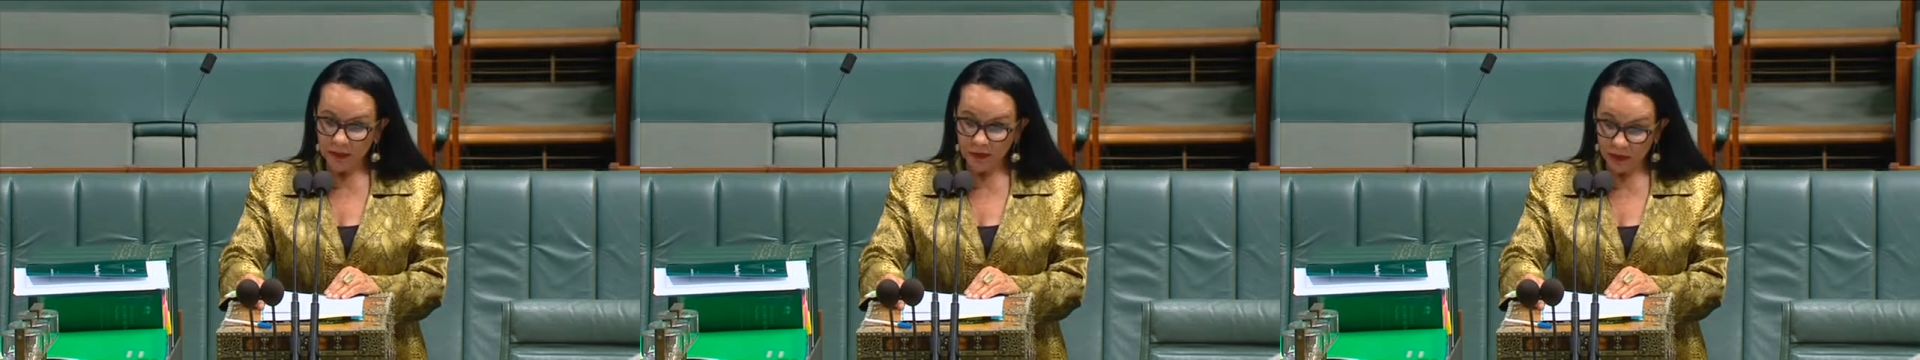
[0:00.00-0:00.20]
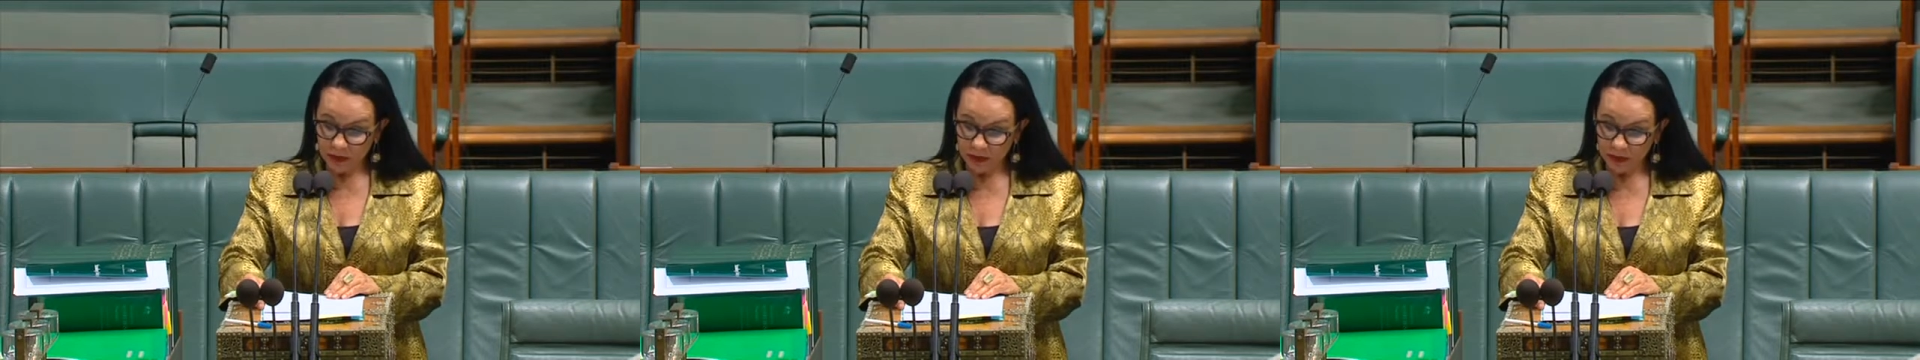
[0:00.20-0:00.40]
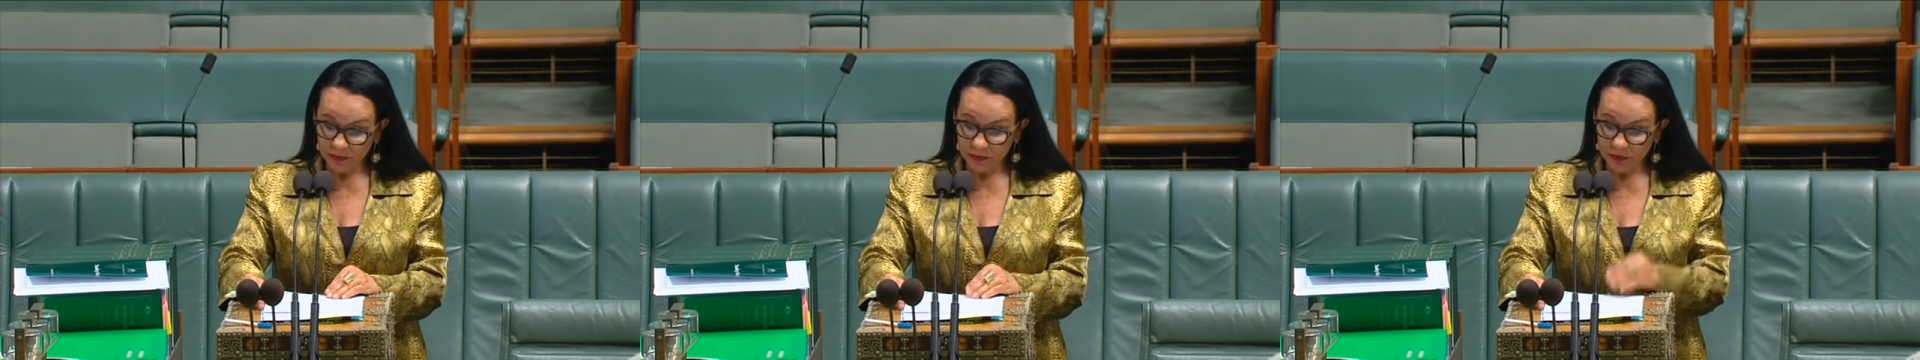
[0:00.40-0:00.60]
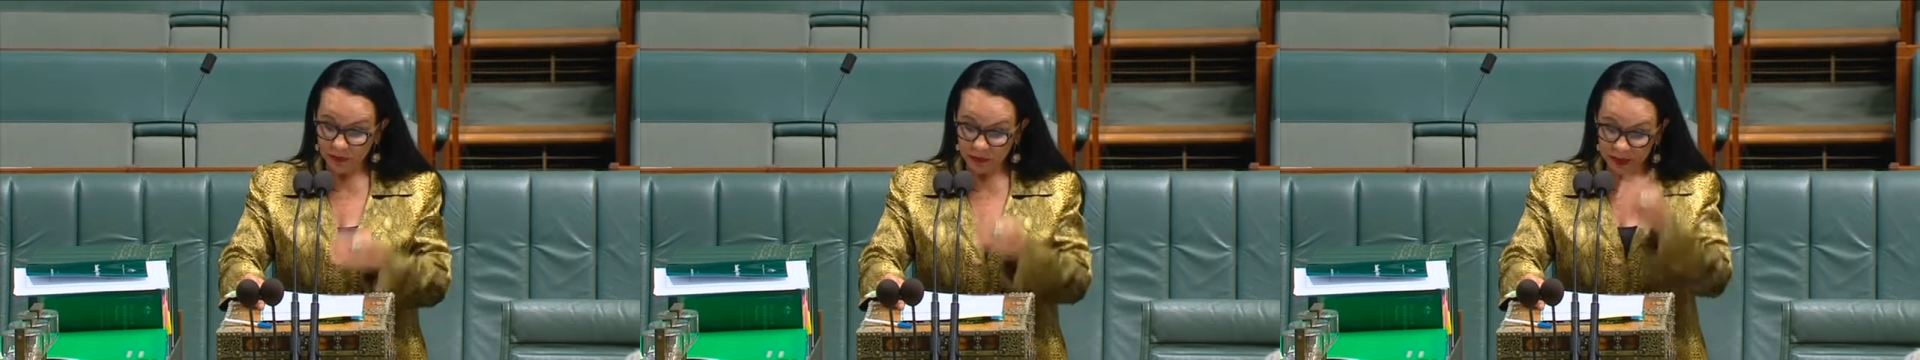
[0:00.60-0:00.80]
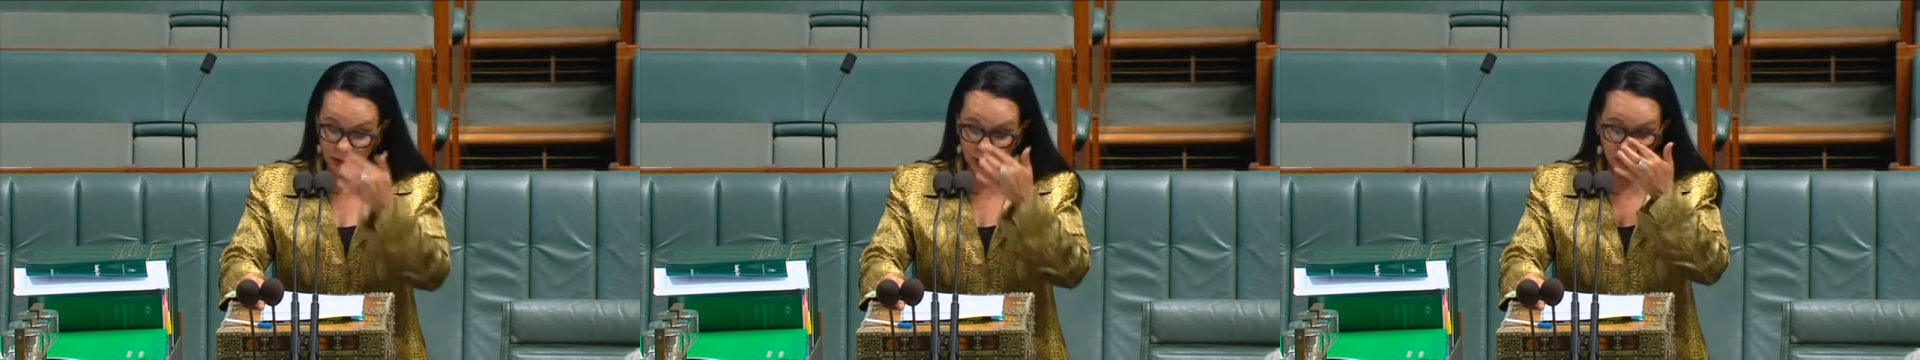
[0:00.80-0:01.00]

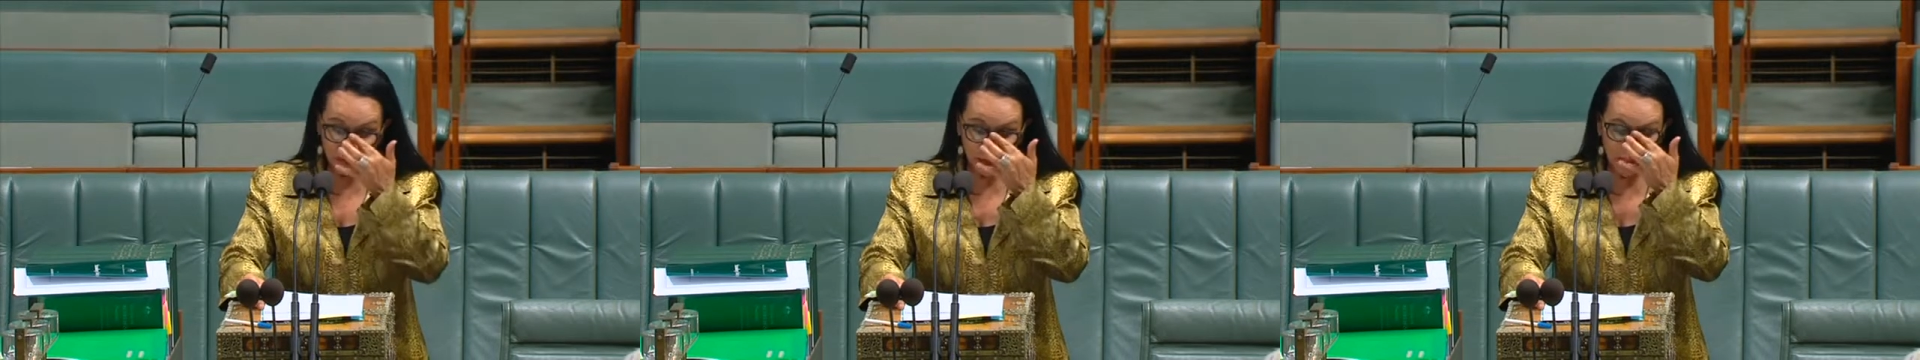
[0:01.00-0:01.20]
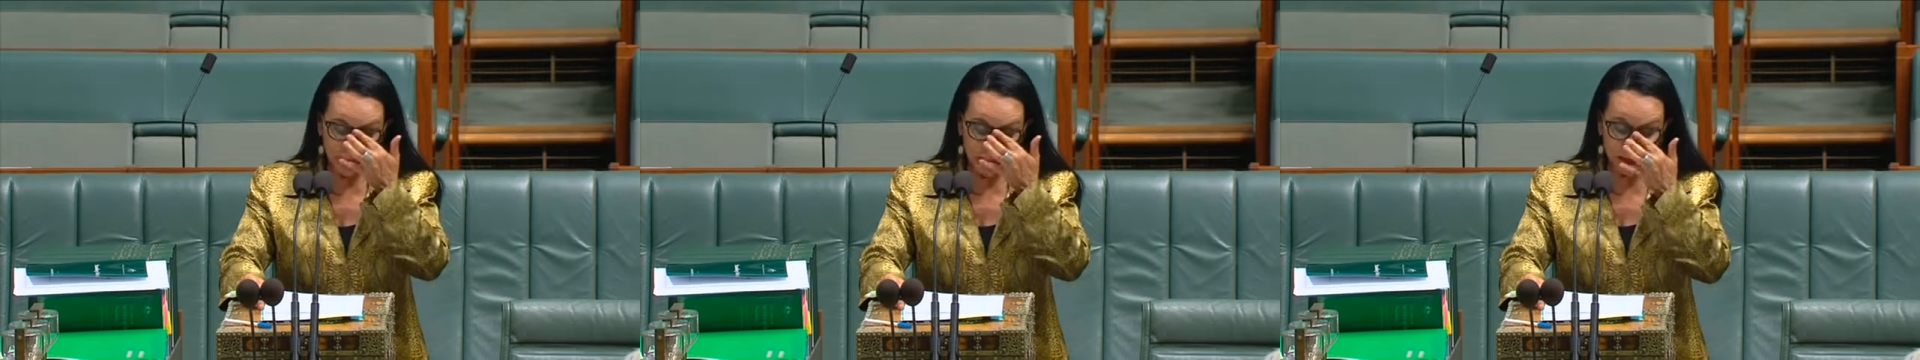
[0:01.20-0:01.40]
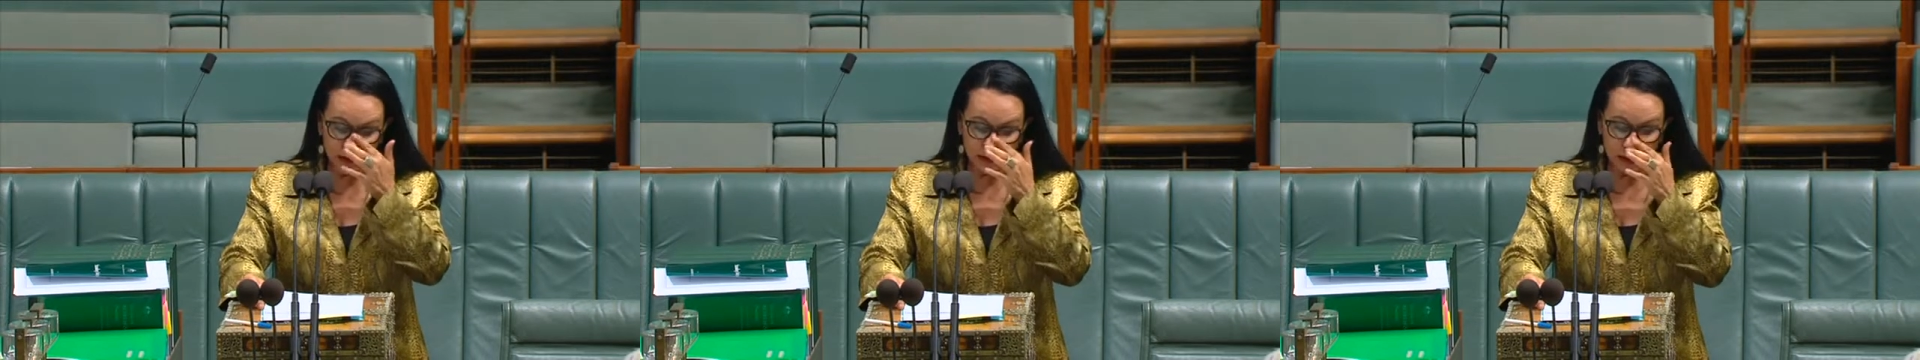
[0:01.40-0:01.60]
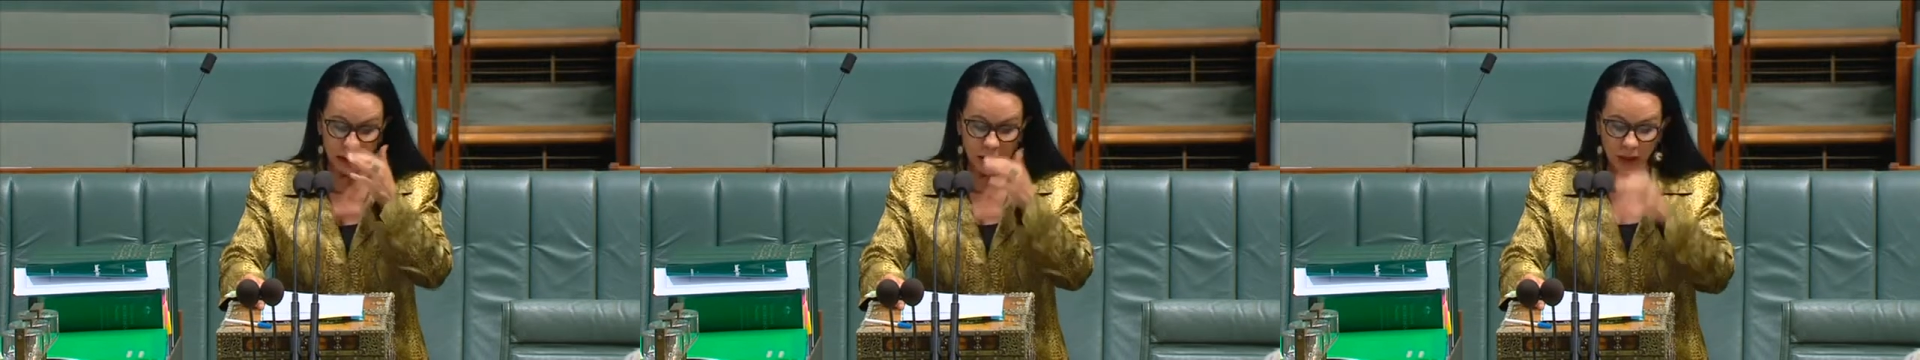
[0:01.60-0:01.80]
first home buyers